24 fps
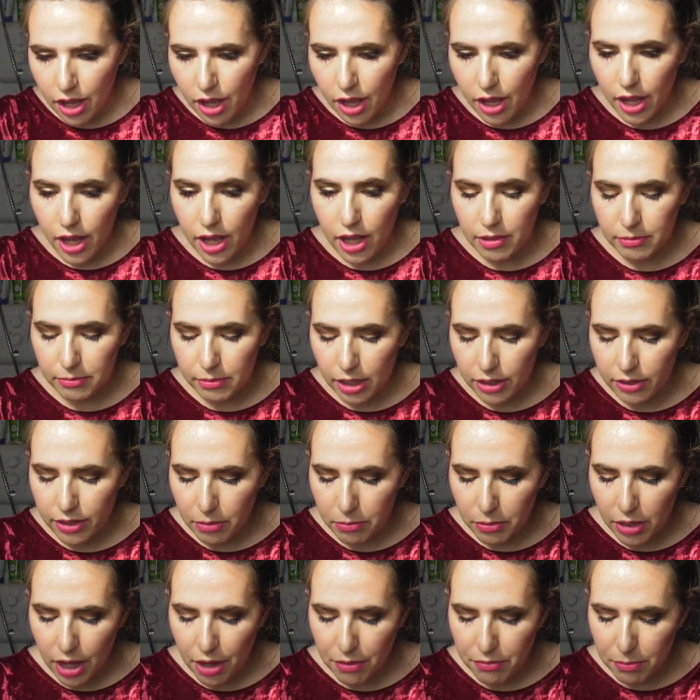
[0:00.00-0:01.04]
And
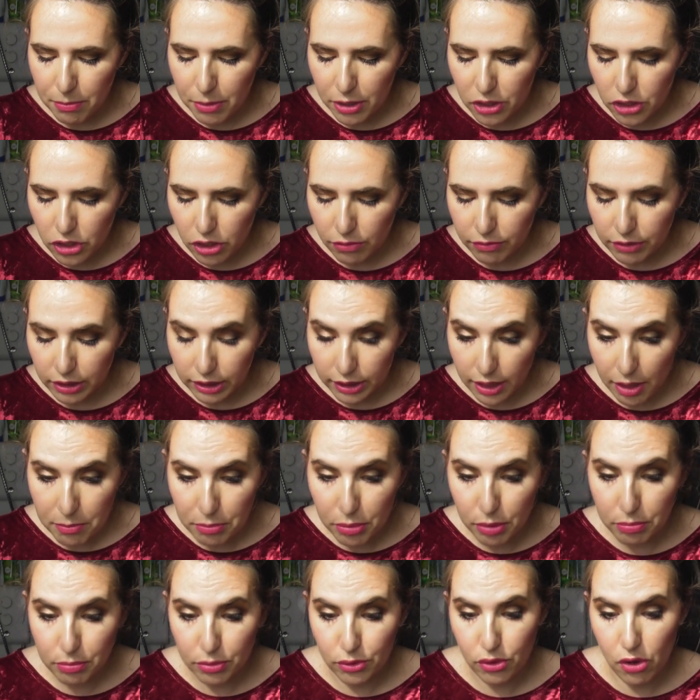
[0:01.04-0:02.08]
then we have a bunch of
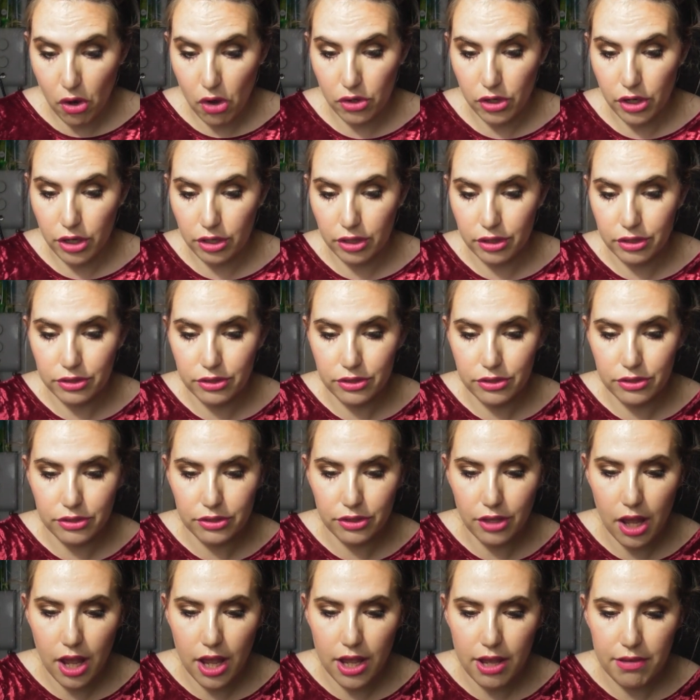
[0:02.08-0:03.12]
lip
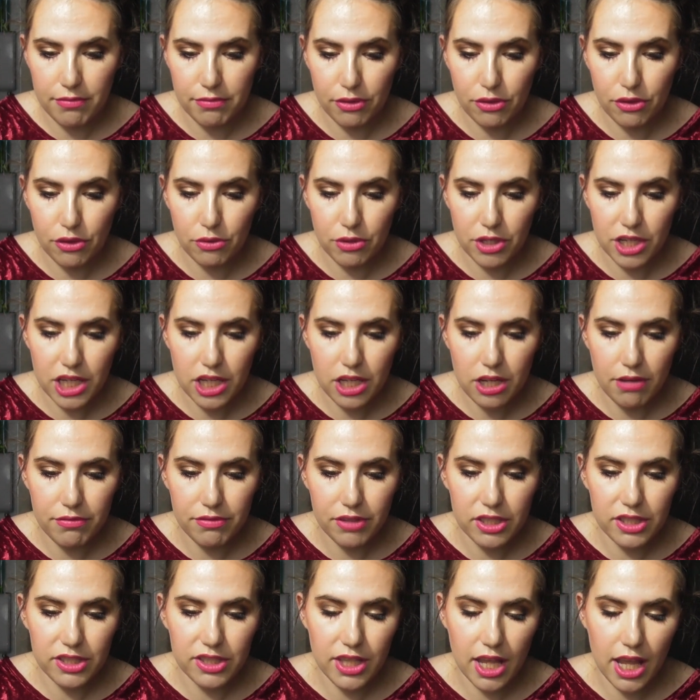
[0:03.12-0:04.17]
products. I have 3 of
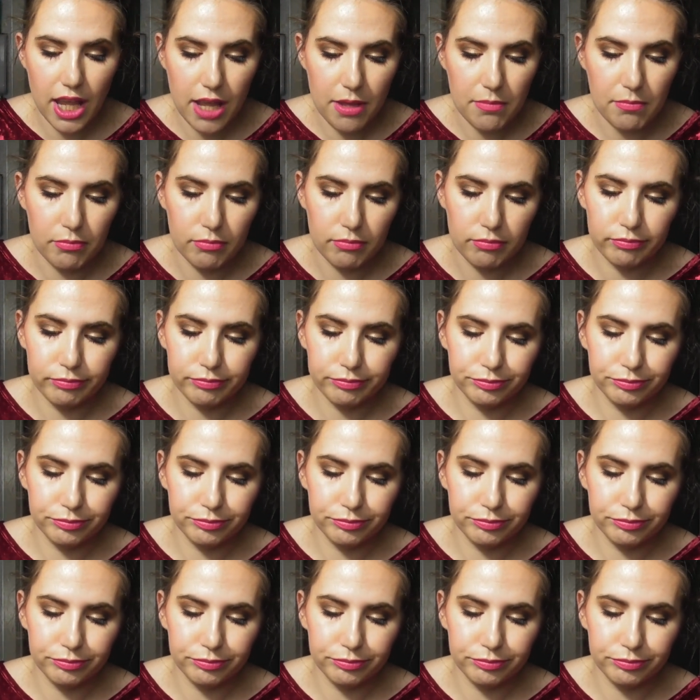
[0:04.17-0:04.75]
the same